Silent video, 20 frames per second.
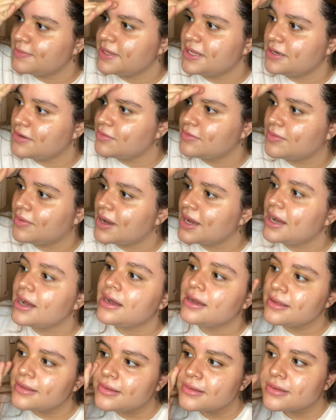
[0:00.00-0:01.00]
been a
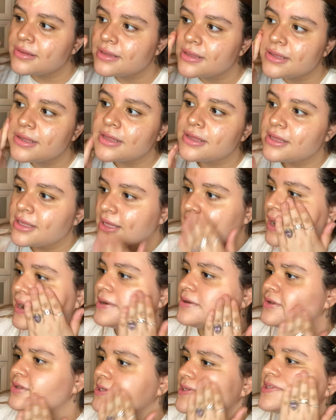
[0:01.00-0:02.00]
while. I
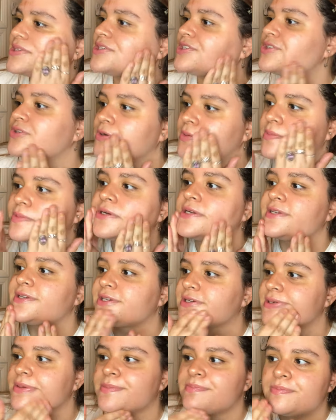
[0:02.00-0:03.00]
know this is so
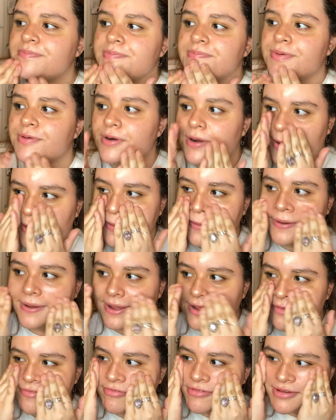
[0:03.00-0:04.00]
much product,
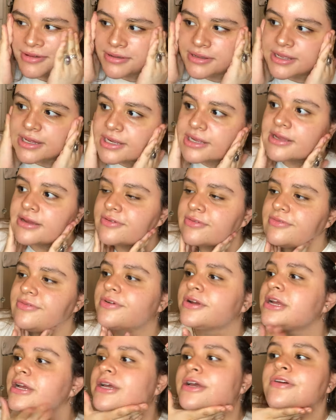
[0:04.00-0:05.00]
I feel like,
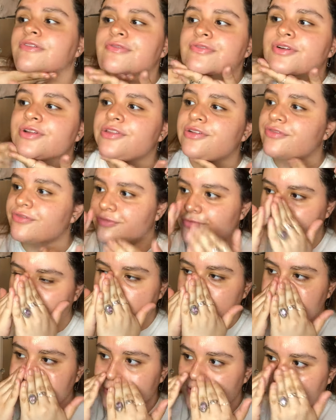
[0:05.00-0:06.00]
for the
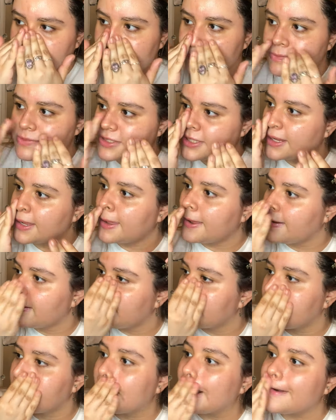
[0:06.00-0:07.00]
first steps.
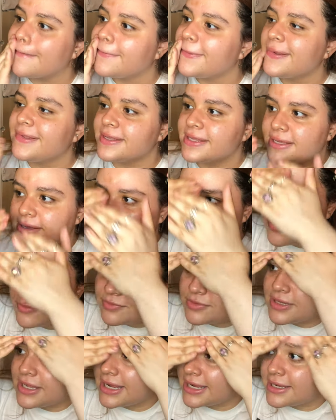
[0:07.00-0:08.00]
But I really
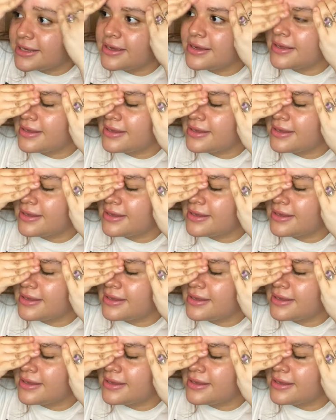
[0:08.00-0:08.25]
like